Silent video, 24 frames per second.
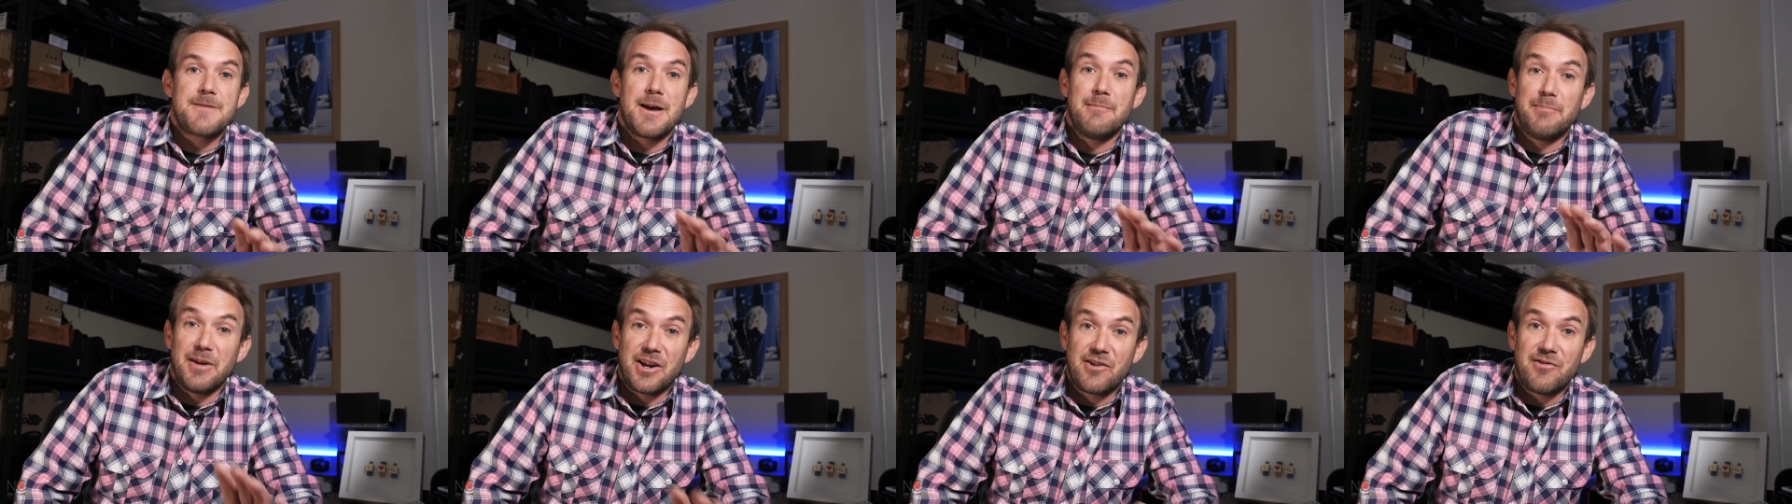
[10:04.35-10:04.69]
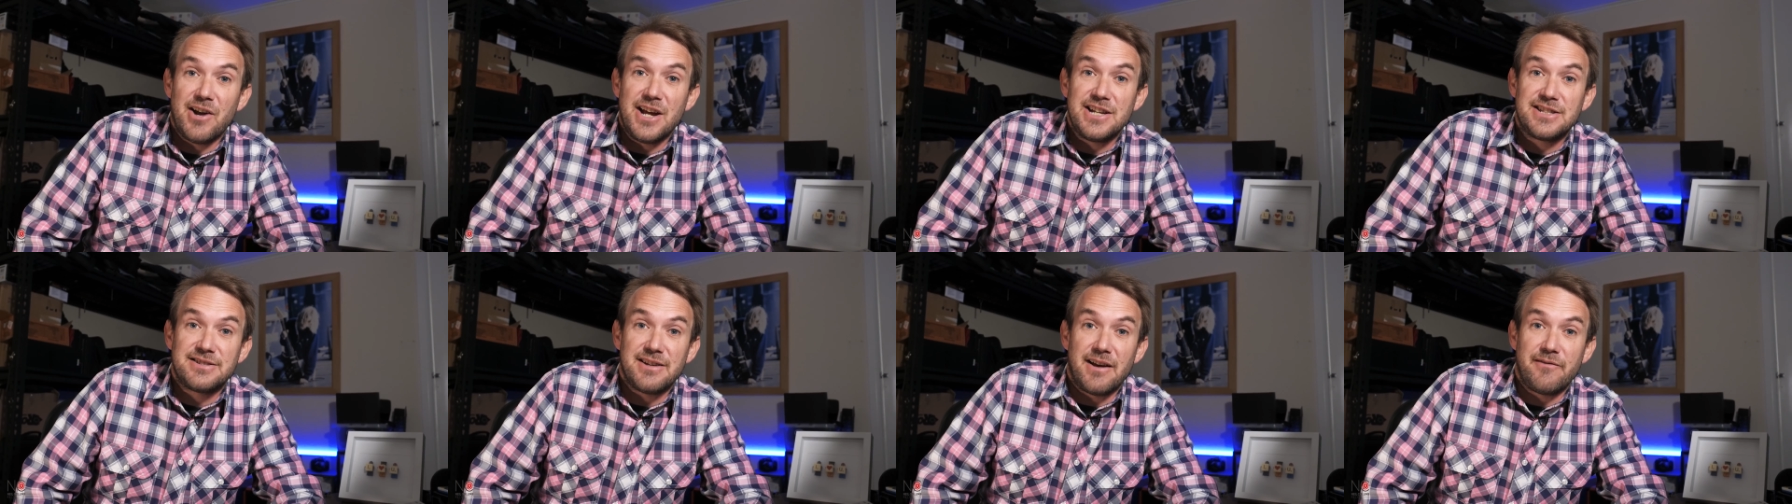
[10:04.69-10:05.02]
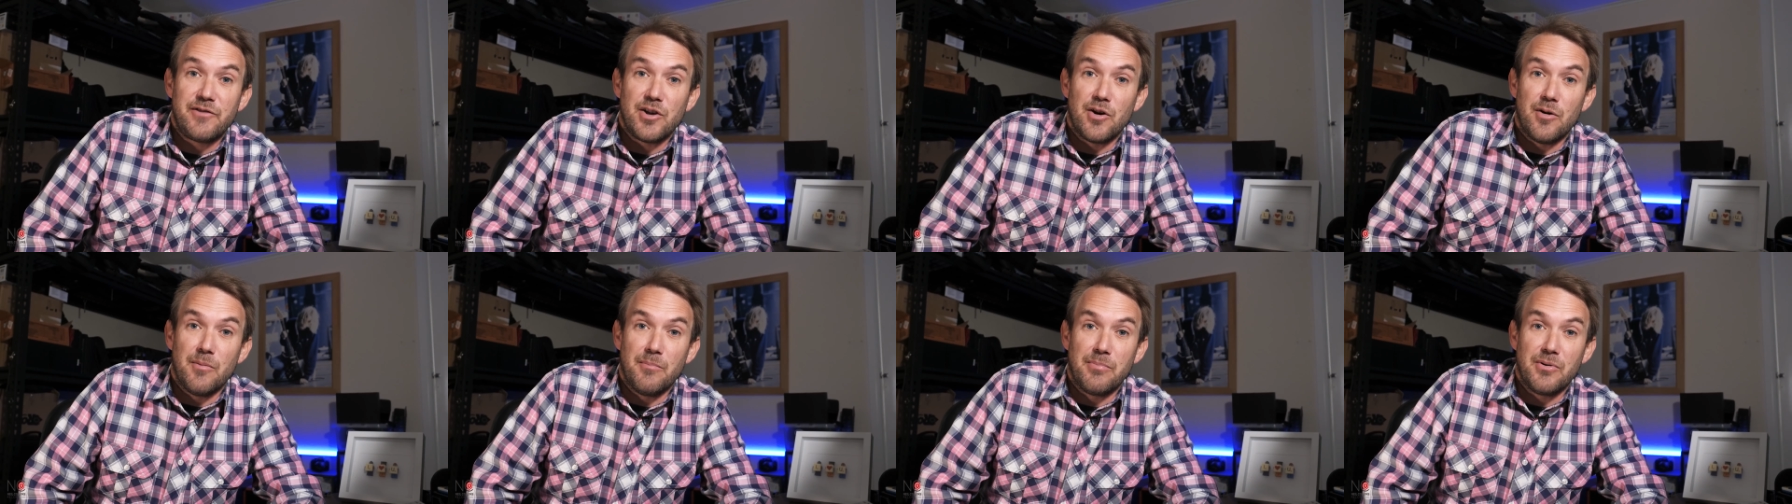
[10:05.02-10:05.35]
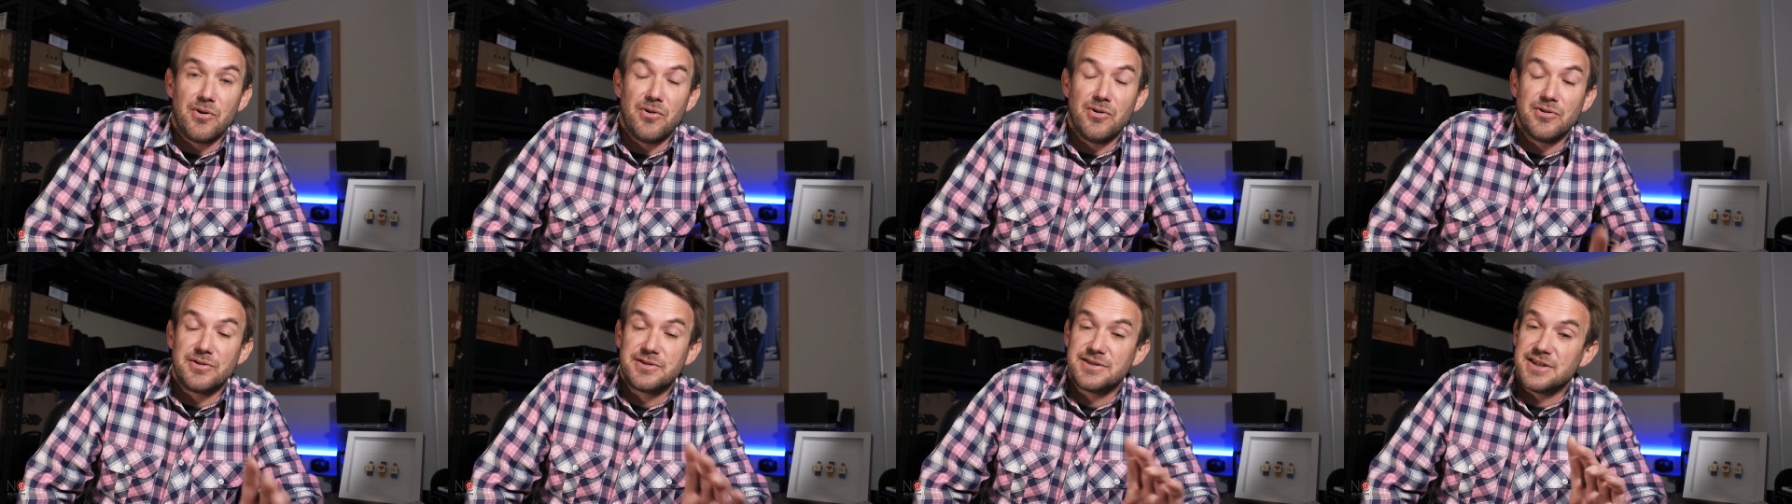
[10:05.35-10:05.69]
It'd be great to have you on
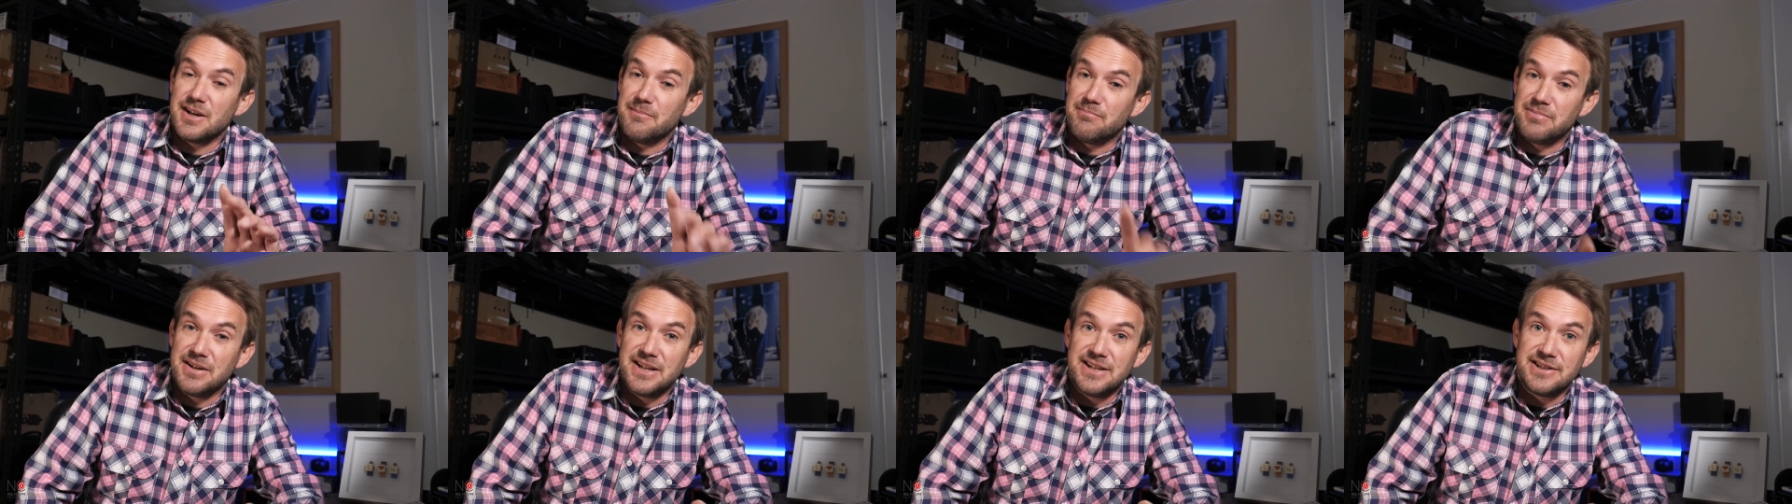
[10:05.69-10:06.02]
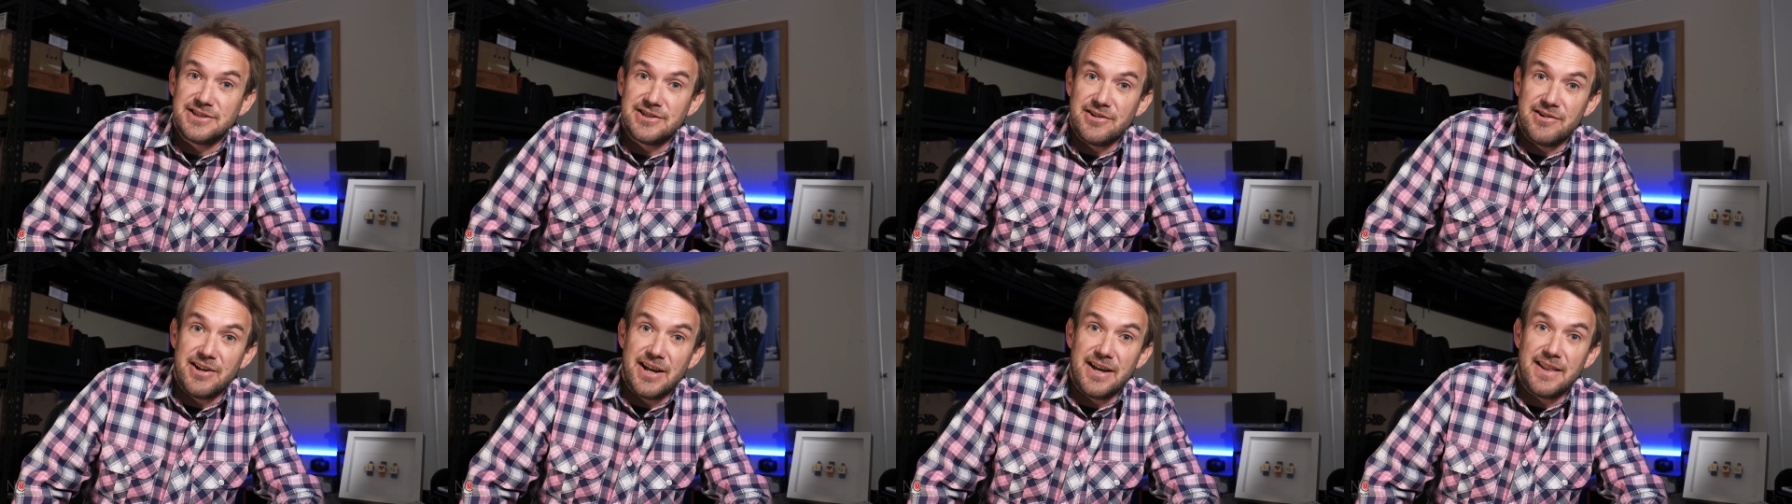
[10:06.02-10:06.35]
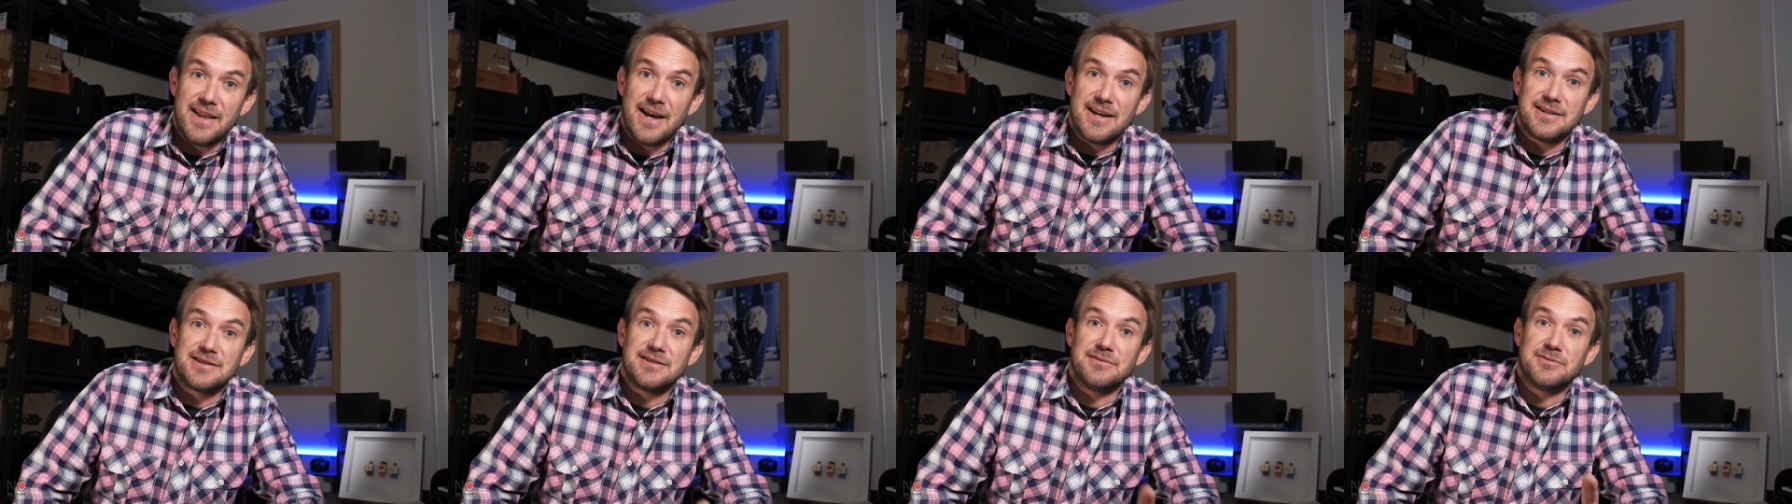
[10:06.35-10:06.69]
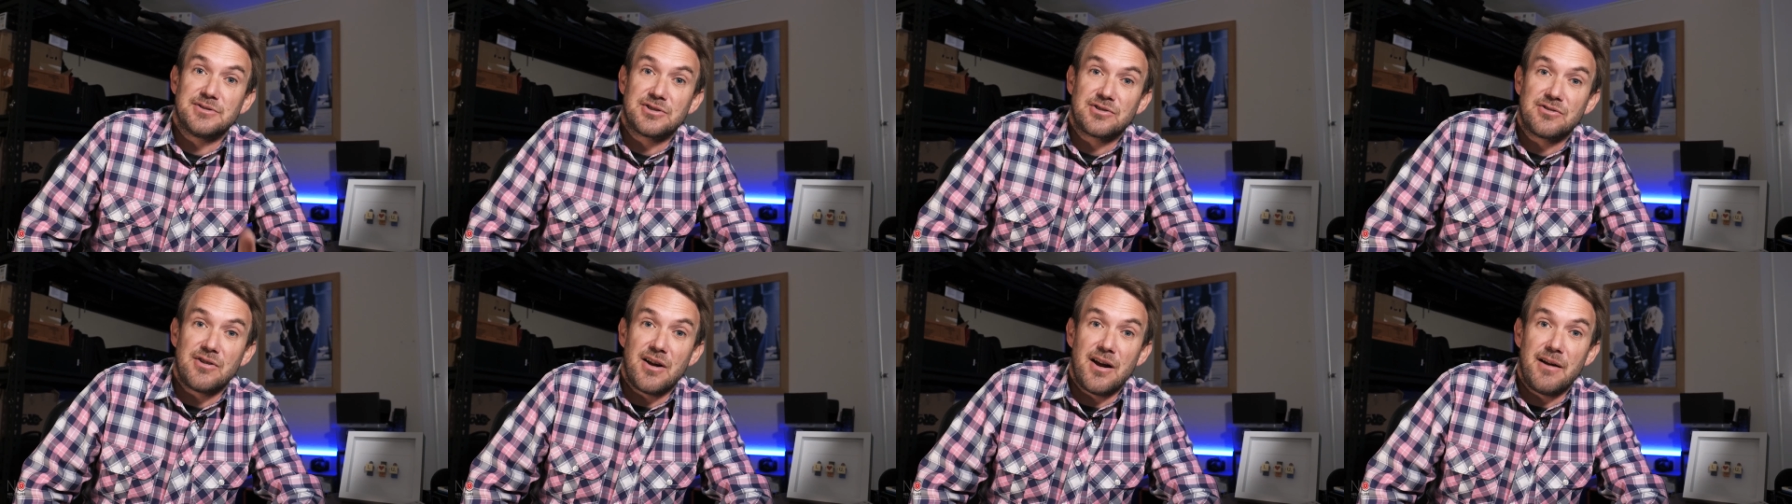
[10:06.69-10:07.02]
board, so please do hit that
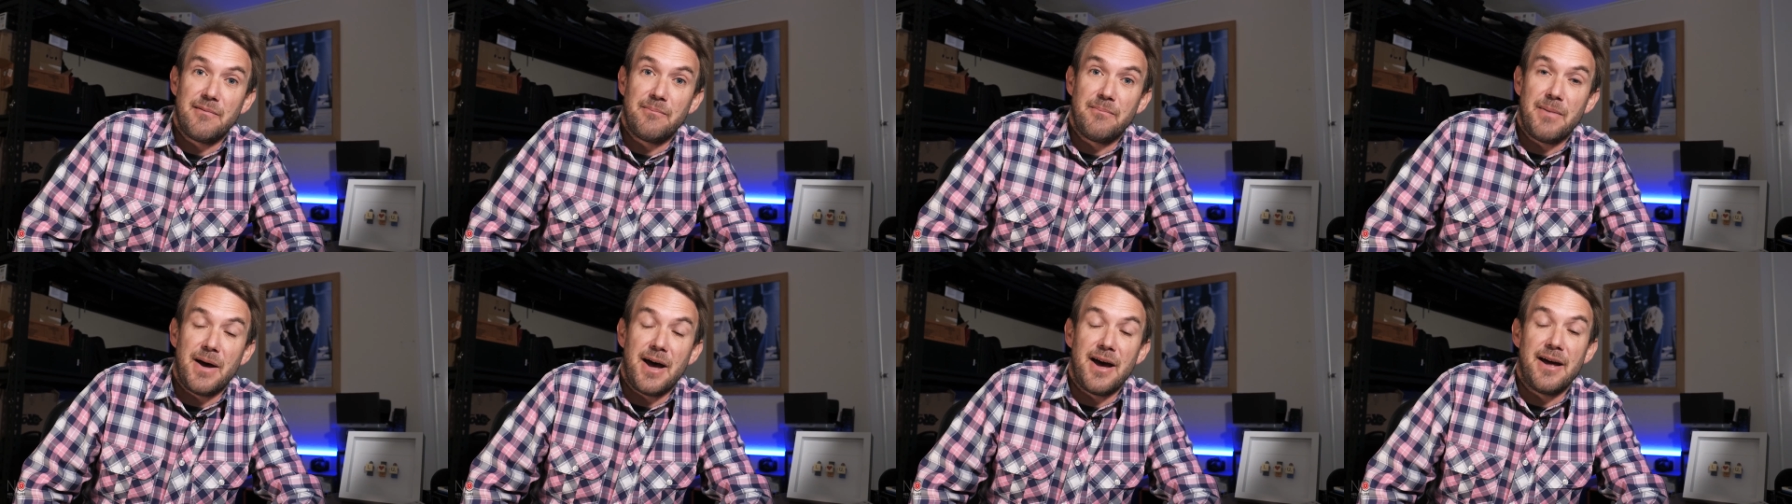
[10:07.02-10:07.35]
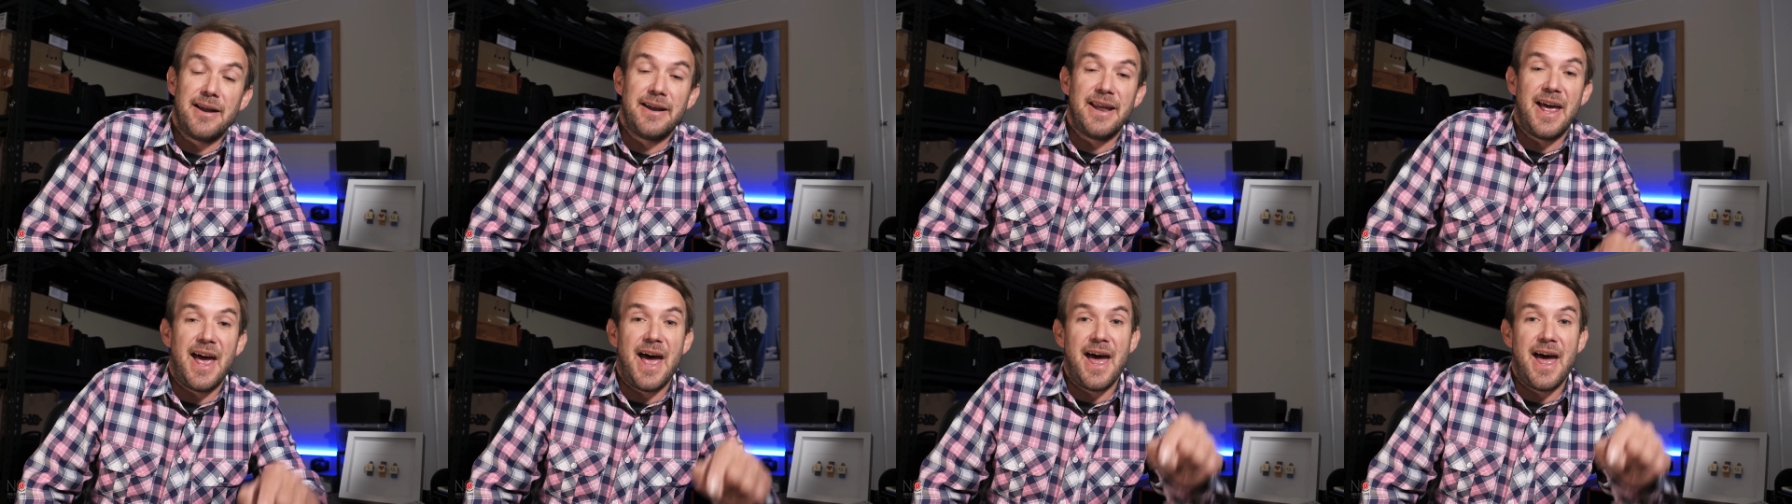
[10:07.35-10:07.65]
subscribe button